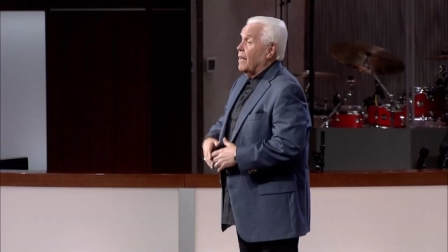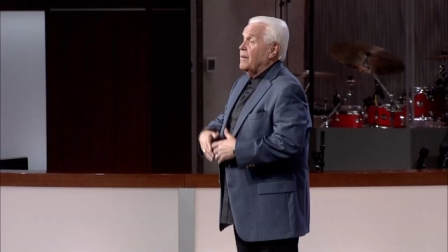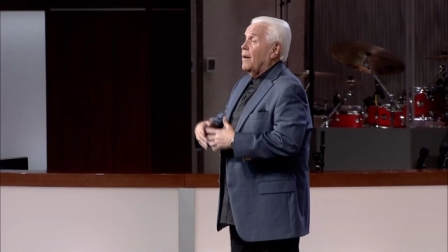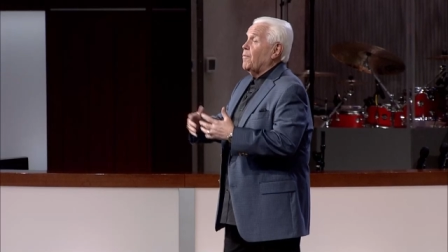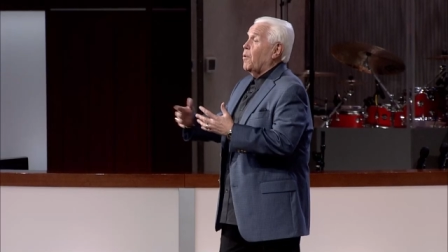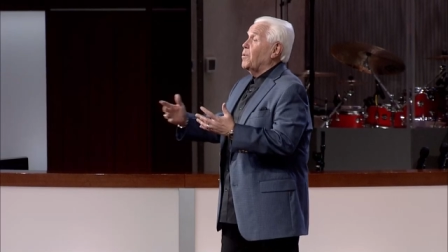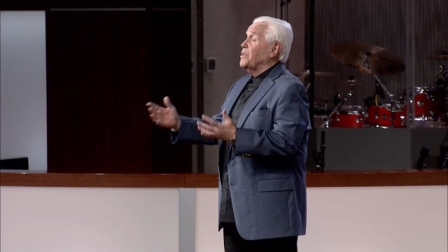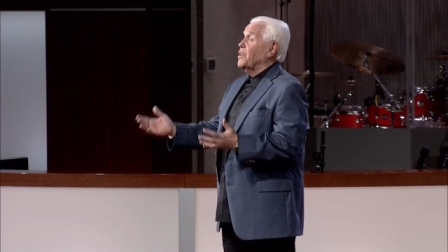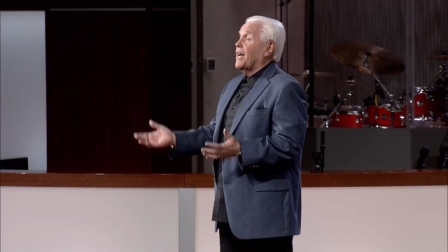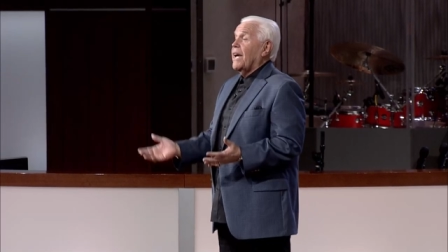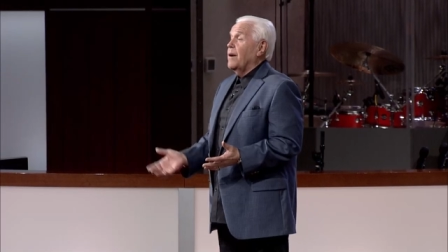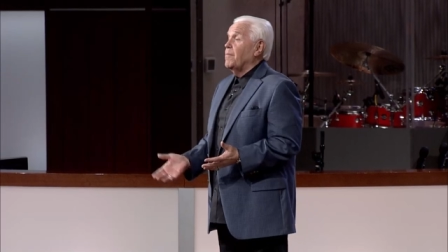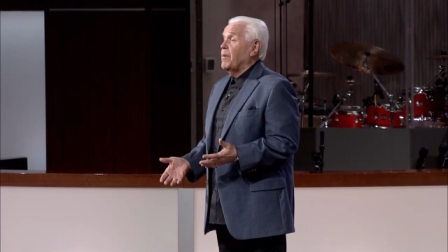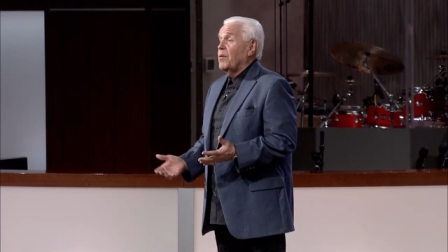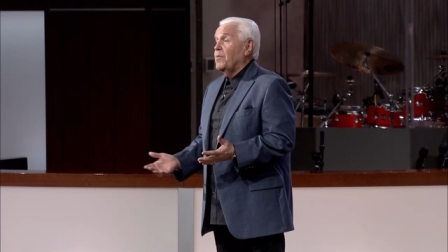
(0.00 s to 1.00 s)
I never was a
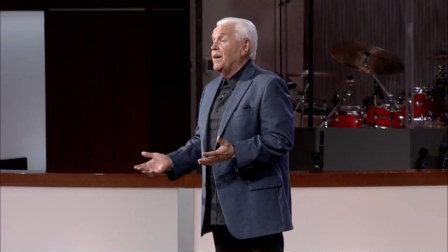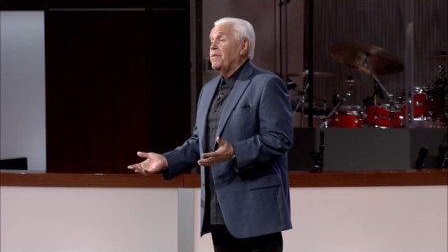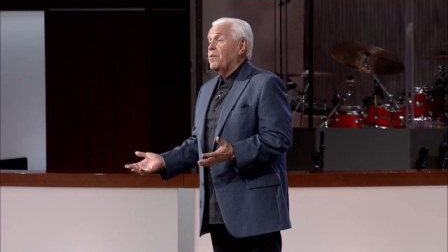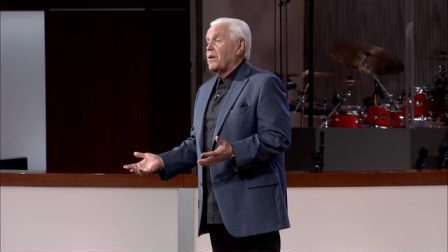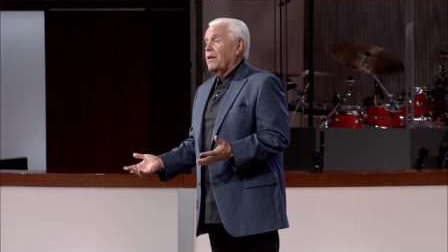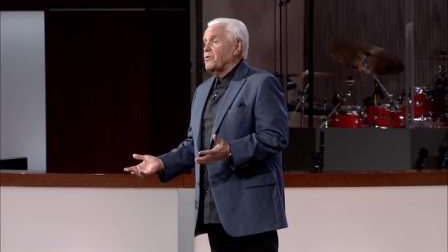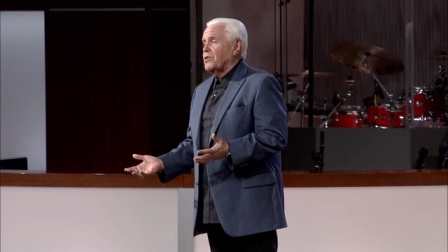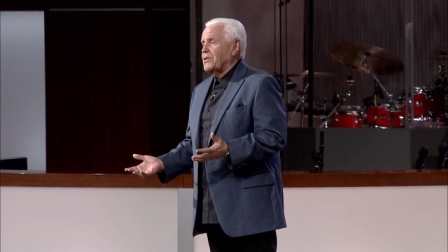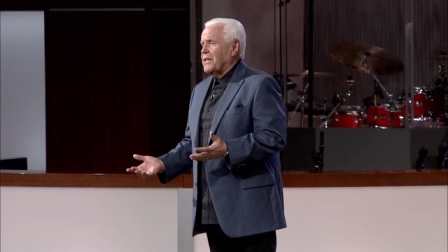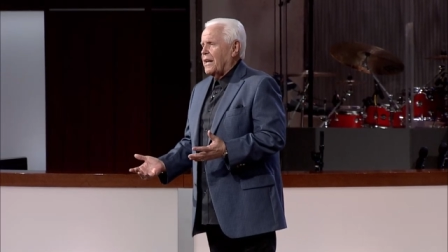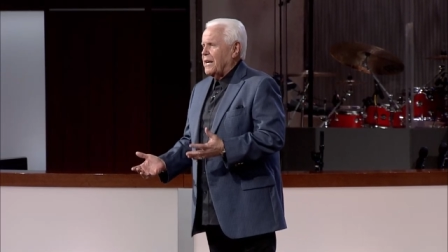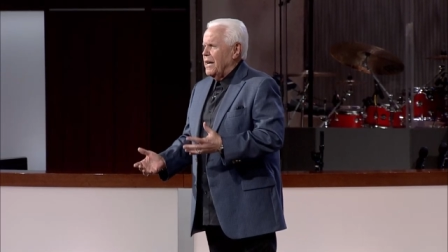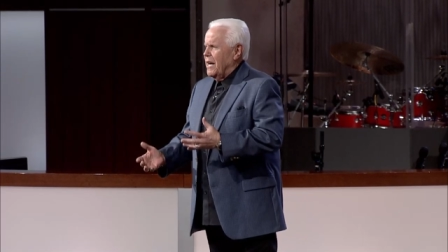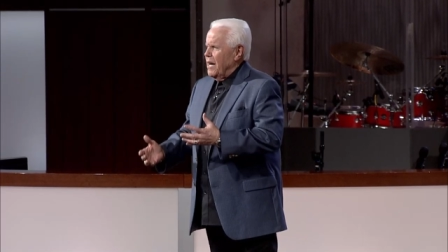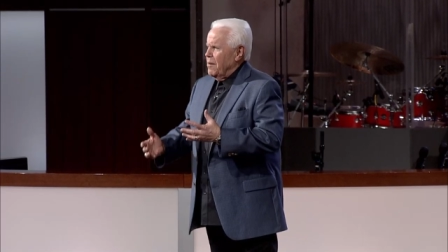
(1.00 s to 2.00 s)
gambler even when I was a sinner.
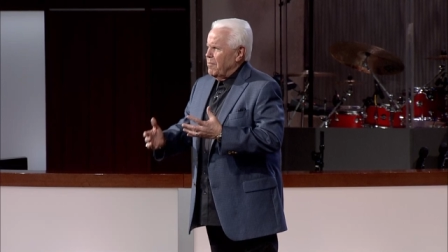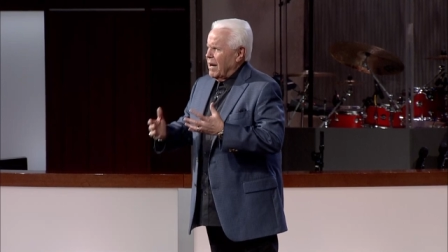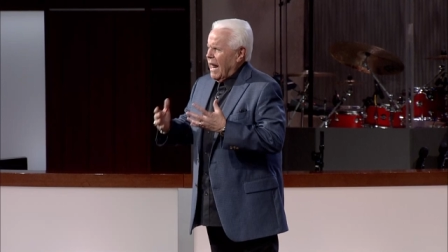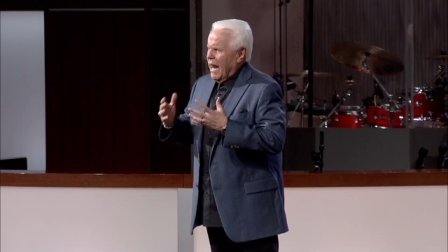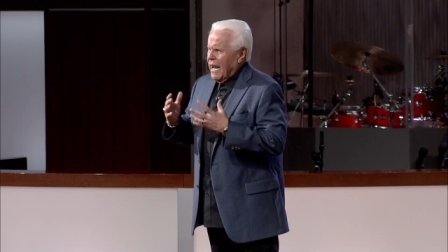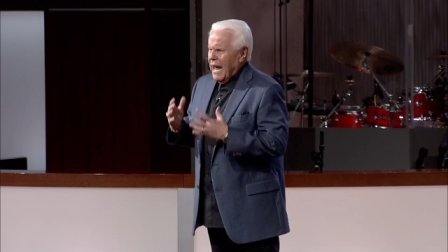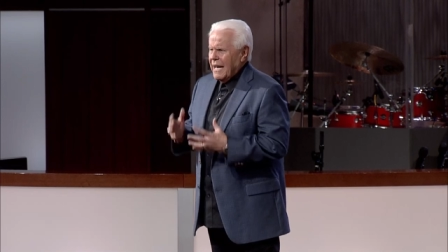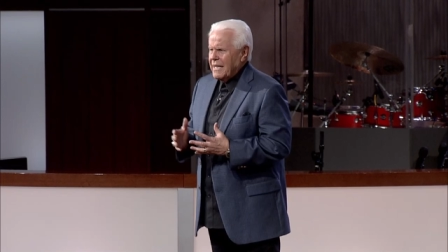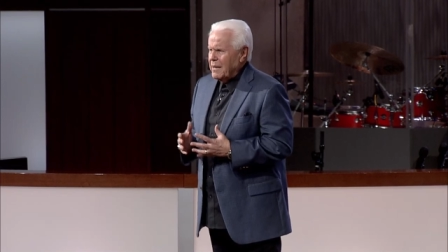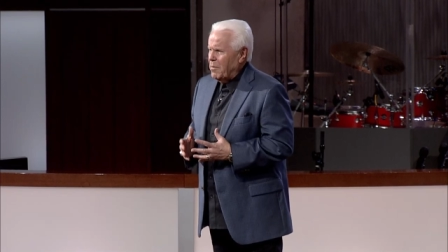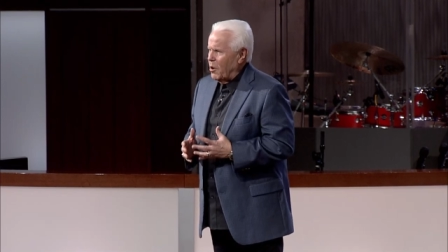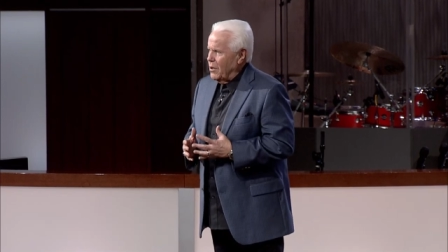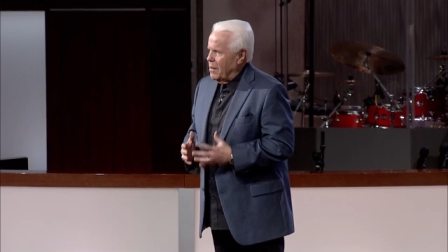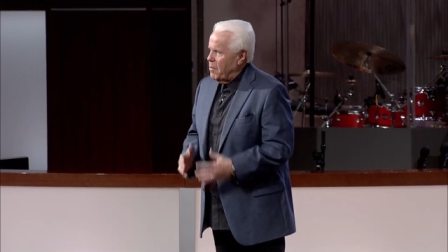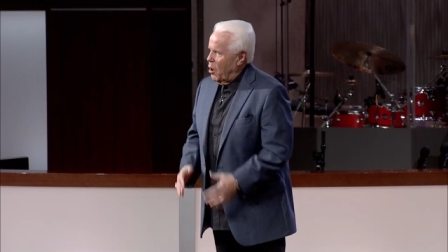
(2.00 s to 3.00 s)
But I like them.
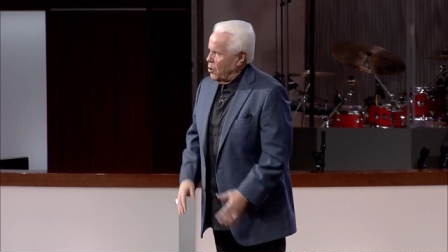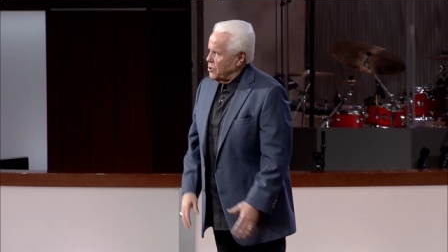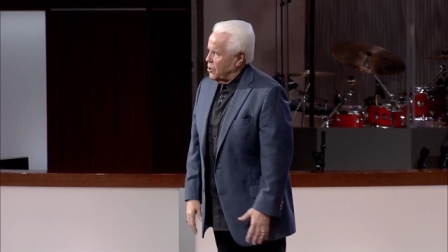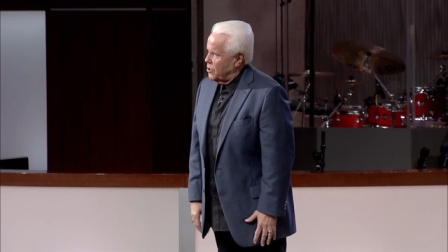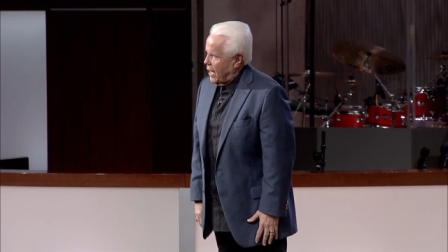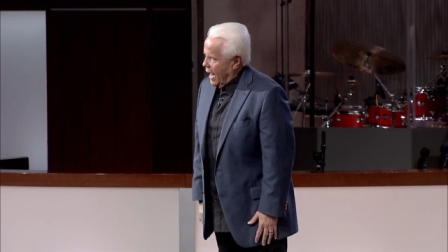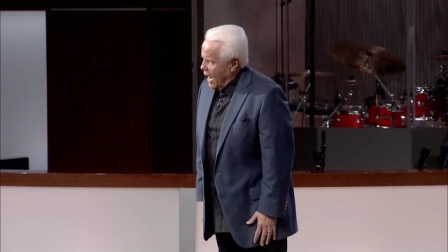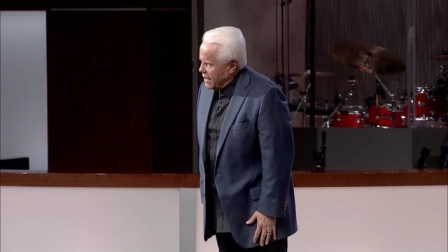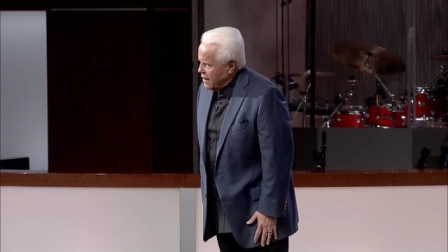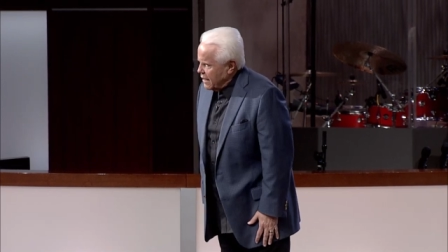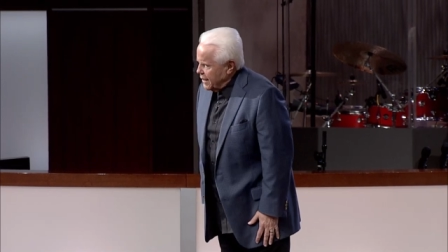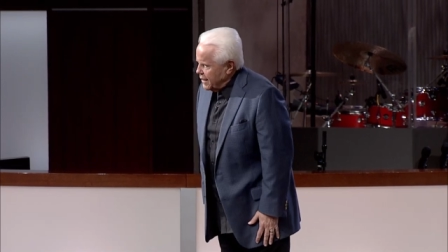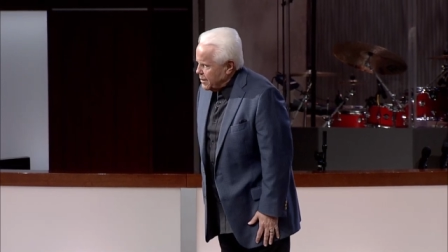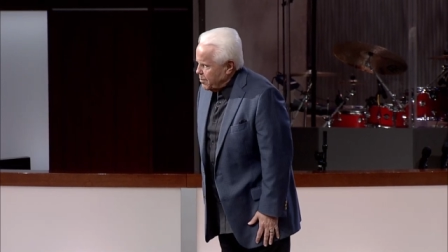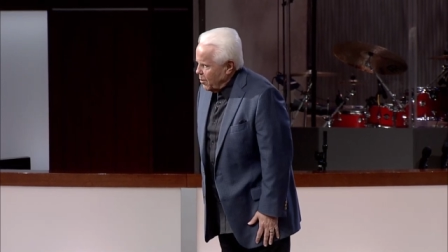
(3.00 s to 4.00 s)
Them horses are
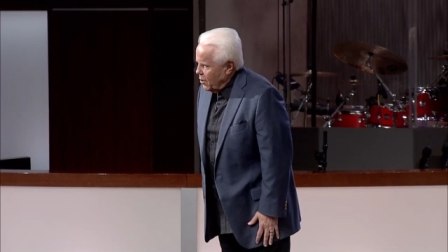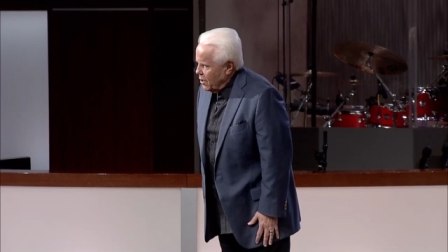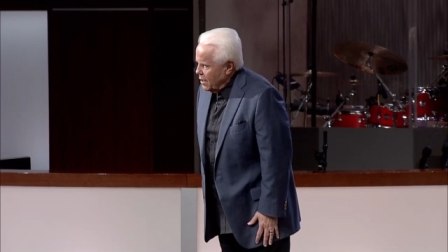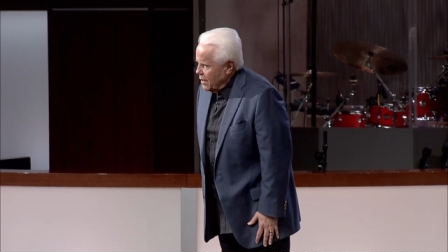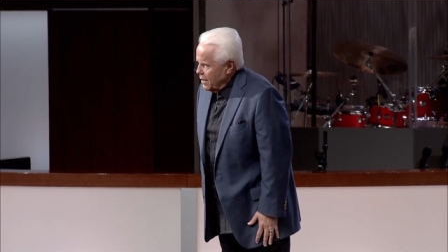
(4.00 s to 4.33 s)
athletes, boy.